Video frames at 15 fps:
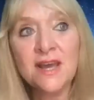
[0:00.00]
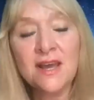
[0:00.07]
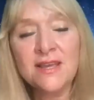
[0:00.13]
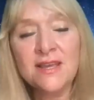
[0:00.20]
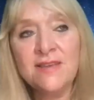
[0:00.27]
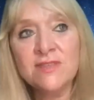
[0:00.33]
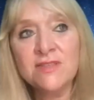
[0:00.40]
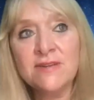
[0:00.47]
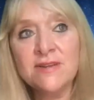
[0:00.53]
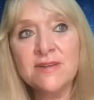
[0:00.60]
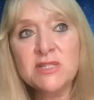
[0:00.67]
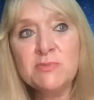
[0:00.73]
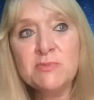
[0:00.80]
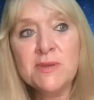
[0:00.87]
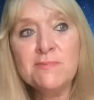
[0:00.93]
even though
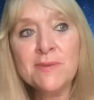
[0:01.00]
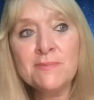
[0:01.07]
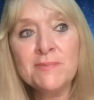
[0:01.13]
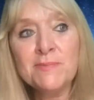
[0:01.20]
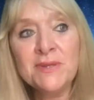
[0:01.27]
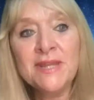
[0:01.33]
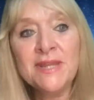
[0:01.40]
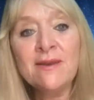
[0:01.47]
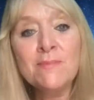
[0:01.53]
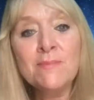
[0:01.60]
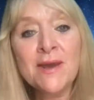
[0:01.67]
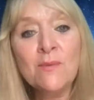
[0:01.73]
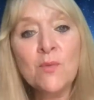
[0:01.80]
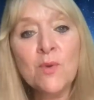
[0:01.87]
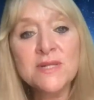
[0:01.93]
it's a bit bumpy now,
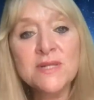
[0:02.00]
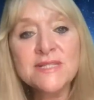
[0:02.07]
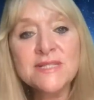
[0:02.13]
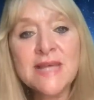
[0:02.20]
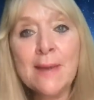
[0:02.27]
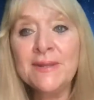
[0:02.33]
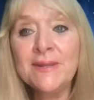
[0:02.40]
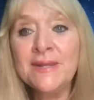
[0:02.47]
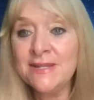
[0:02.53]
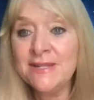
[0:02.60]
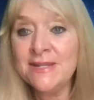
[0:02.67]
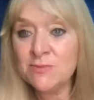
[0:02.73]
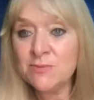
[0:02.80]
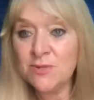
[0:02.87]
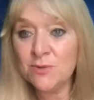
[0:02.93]
about what's happening
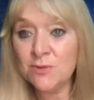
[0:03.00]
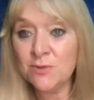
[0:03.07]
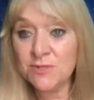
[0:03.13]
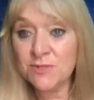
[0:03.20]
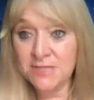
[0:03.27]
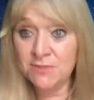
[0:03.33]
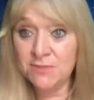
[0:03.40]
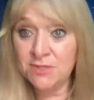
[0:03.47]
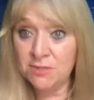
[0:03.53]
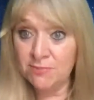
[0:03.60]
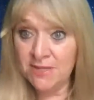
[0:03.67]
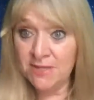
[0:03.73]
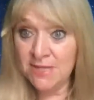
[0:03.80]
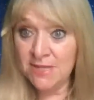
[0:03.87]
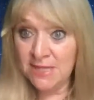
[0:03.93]
as we all seem to
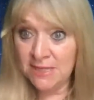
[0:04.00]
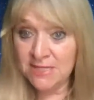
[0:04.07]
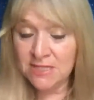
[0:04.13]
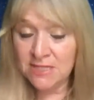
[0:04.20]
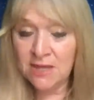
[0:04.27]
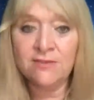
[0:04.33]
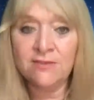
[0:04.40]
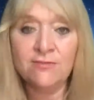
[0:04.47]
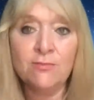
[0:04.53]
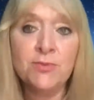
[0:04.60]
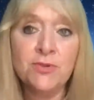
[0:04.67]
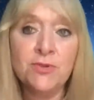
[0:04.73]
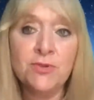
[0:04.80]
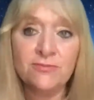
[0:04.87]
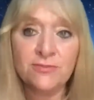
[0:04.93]
be in this kind of
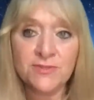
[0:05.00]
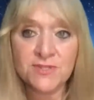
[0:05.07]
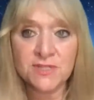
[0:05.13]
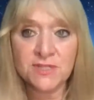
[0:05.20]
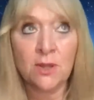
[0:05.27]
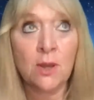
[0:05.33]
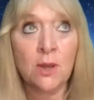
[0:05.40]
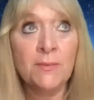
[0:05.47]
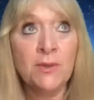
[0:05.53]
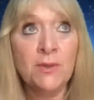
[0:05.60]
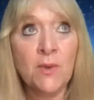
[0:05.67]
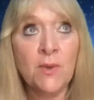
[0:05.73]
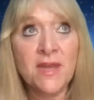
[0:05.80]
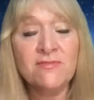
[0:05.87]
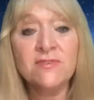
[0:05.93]
beautiful tsunami
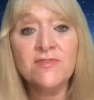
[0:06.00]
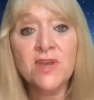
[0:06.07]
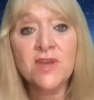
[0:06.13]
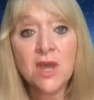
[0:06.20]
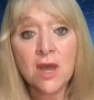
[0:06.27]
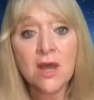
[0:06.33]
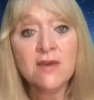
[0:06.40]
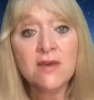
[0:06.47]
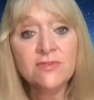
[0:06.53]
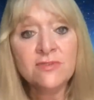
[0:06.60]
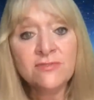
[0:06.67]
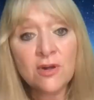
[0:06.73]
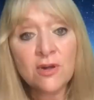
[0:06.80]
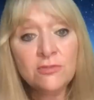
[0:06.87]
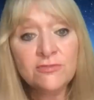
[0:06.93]
wave of
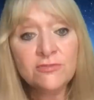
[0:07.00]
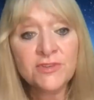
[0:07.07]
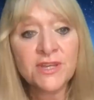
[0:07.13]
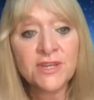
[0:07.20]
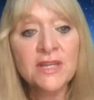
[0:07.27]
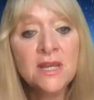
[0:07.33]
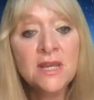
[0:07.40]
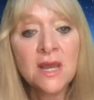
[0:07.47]
evolving.